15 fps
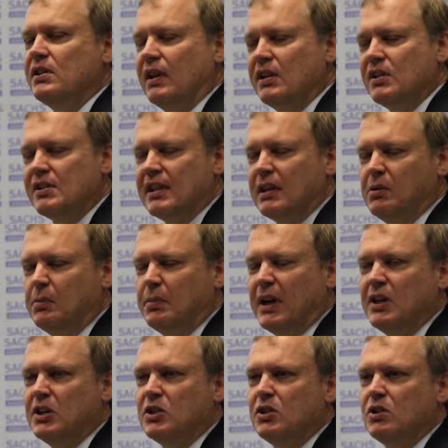unstable
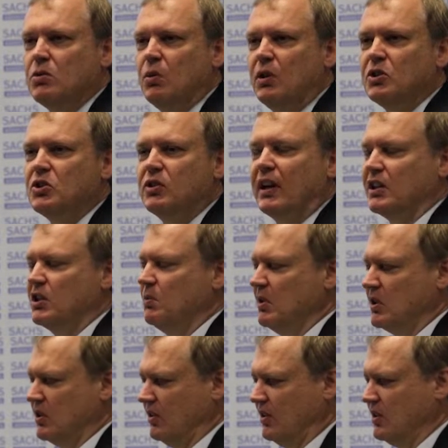patients, one should actually
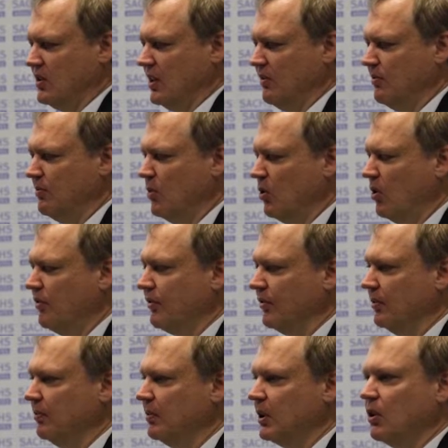measure this stuff more
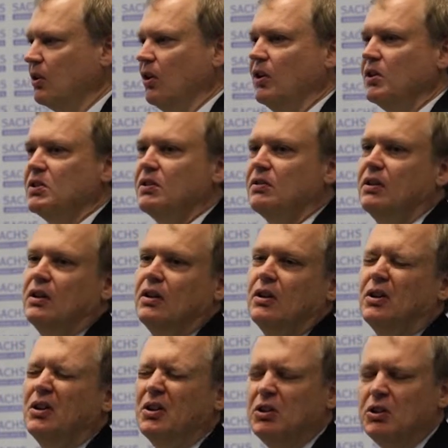often because
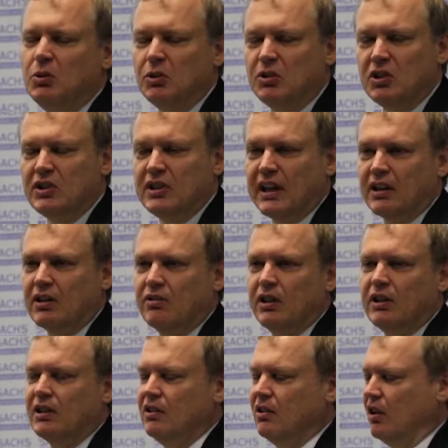you would detect
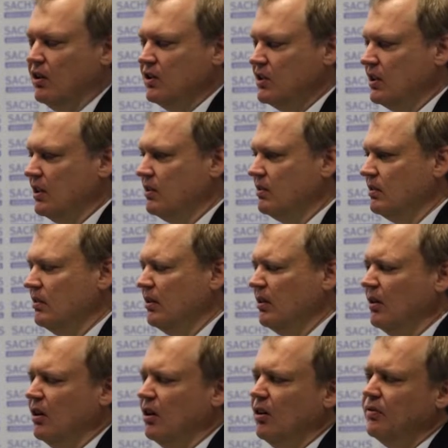critical onset
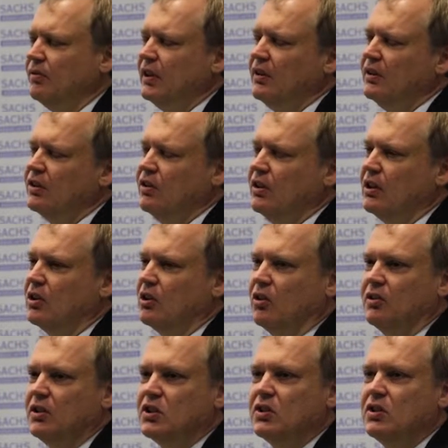of any critical
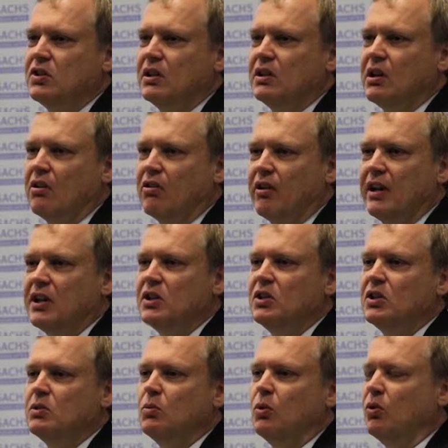conditions,
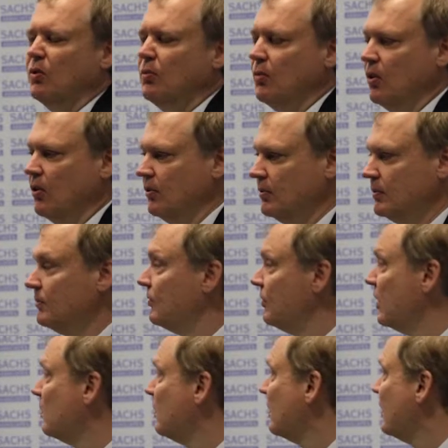deteriorations more
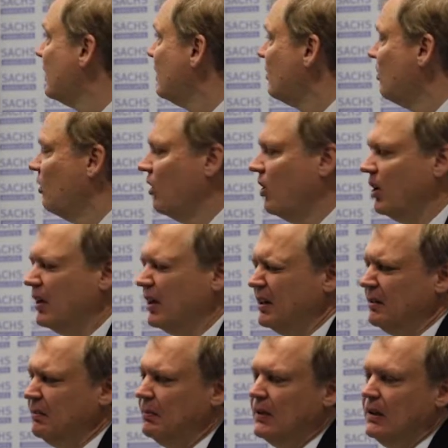frequently or earlier,